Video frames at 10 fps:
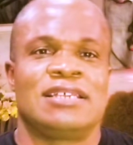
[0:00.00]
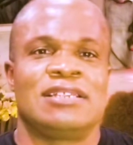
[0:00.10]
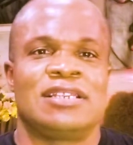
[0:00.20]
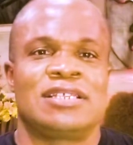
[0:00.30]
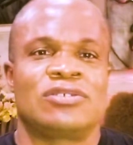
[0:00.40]

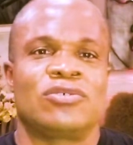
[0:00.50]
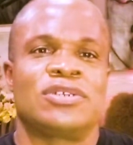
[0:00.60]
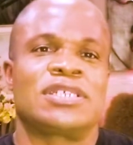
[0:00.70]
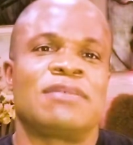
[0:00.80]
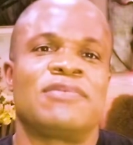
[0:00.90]
the
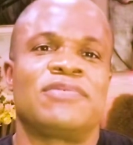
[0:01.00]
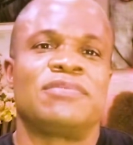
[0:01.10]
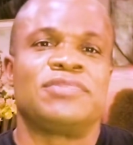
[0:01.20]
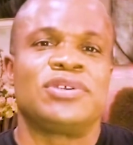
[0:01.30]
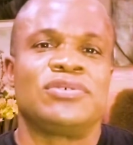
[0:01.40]
story's coming
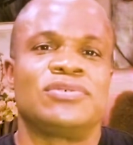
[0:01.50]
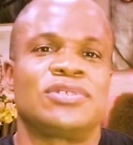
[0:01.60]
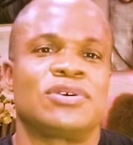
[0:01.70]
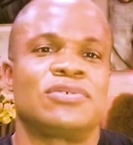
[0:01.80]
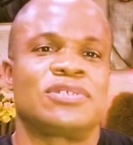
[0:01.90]
from you,
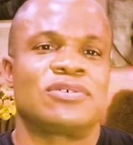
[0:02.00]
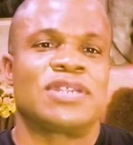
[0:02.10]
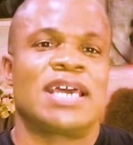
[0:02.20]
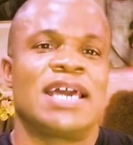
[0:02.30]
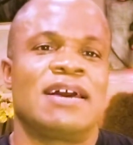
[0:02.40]
so it's
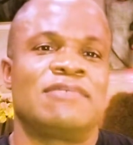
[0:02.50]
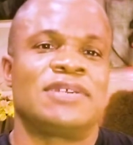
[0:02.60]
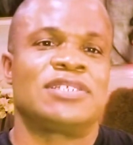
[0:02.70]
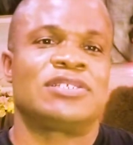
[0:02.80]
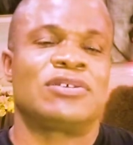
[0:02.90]
going to have
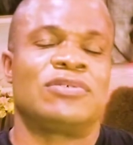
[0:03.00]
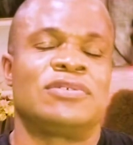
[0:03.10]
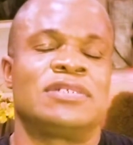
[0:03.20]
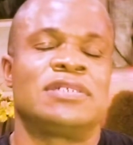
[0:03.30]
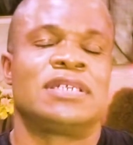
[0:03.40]
a
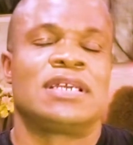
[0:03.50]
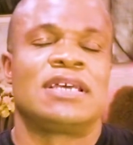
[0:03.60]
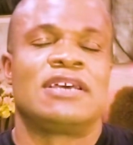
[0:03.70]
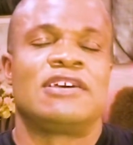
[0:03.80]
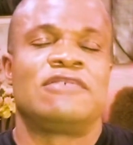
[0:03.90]
certain
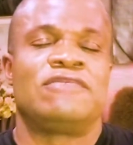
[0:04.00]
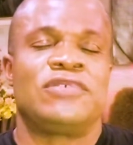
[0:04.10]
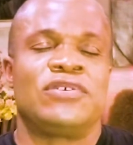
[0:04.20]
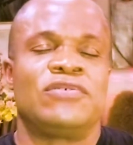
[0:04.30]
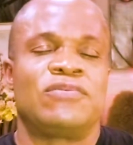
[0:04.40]

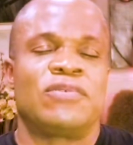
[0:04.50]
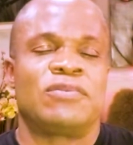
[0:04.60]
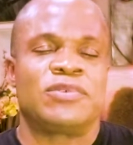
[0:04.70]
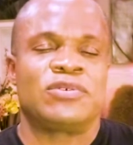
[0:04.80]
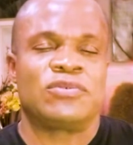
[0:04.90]
view
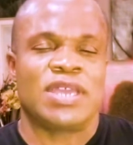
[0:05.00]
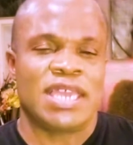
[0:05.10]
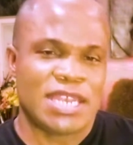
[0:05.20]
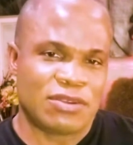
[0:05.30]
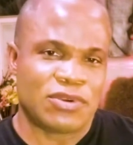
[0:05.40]
from you
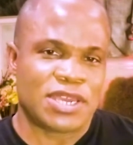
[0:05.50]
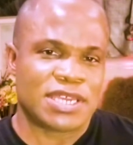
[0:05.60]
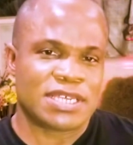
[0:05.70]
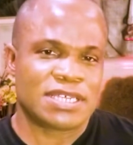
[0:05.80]
anyway.